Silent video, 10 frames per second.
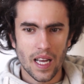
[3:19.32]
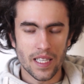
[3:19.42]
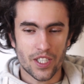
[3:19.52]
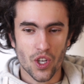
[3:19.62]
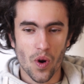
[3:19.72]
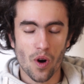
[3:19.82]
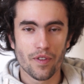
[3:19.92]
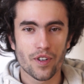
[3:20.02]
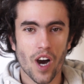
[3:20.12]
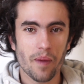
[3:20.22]

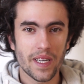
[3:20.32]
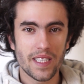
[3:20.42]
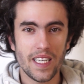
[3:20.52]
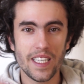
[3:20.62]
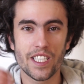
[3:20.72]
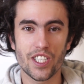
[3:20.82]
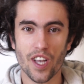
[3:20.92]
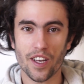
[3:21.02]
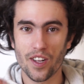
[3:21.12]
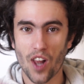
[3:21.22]
overcoming these
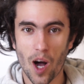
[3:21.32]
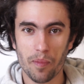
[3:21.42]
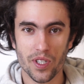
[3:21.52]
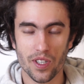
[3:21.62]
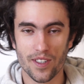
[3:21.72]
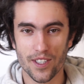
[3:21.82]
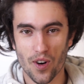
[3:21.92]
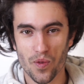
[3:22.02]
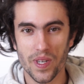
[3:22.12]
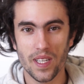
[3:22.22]
subtle obstacles
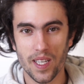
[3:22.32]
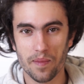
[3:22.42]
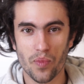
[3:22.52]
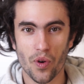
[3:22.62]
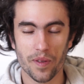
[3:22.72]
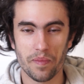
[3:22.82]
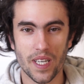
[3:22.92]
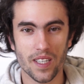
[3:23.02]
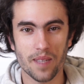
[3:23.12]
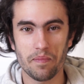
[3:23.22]
are really important,
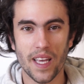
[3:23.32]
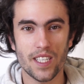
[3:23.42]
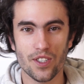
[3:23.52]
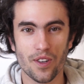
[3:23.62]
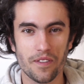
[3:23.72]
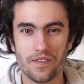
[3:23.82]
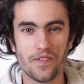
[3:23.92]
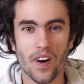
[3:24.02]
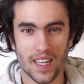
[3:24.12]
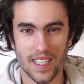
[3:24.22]
because it makes no
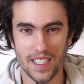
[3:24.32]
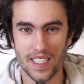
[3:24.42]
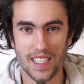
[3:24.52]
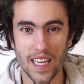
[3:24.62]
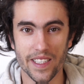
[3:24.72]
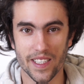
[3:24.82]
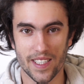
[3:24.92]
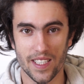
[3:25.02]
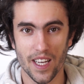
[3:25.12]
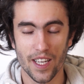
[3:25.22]
fucking
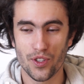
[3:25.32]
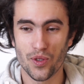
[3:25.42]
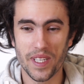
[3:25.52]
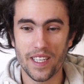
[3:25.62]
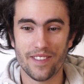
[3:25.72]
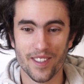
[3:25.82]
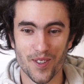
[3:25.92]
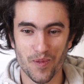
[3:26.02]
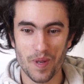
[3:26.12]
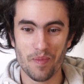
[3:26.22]
sense to even
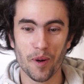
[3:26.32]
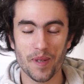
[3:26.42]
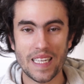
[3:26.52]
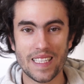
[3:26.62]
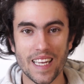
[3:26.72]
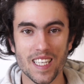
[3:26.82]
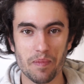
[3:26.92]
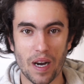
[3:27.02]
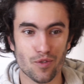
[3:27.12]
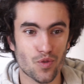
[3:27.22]
remotely think
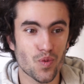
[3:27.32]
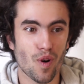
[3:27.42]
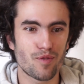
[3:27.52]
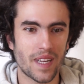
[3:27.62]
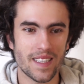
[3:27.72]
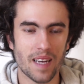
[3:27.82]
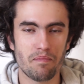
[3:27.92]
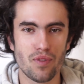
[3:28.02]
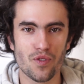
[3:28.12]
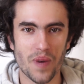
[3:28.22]
about quoting
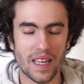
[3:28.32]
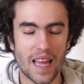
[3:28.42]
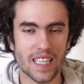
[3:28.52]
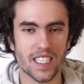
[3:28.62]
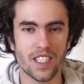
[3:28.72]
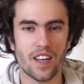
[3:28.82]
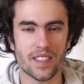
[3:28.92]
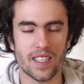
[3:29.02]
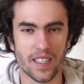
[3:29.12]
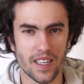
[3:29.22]
that book when it has
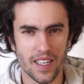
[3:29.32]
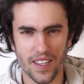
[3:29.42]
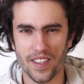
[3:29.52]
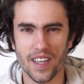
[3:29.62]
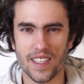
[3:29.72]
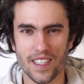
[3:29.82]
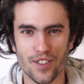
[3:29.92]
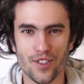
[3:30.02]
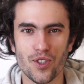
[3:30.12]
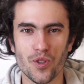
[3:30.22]
nothing
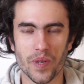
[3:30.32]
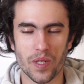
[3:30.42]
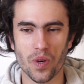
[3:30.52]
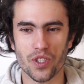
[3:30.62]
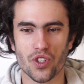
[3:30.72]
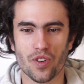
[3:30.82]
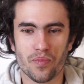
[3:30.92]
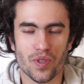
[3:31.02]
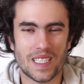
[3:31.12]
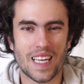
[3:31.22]
to do with what you're
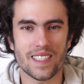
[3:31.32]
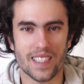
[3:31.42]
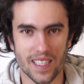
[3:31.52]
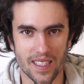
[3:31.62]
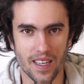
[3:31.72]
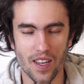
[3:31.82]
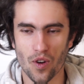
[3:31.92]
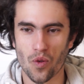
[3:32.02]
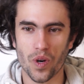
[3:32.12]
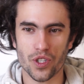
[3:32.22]
presenting
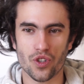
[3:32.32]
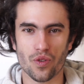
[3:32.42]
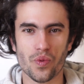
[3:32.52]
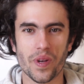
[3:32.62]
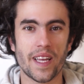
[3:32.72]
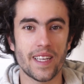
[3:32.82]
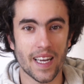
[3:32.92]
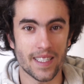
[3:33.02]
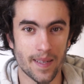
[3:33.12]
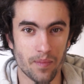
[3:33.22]
or what you're
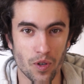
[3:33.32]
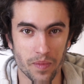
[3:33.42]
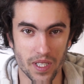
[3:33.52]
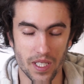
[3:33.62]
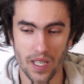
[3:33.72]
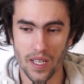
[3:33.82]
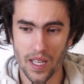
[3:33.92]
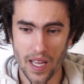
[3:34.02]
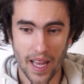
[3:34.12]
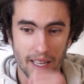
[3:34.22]
creating at that moment.
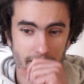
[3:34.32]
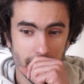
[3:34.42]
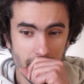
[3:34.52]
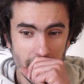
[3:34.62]
And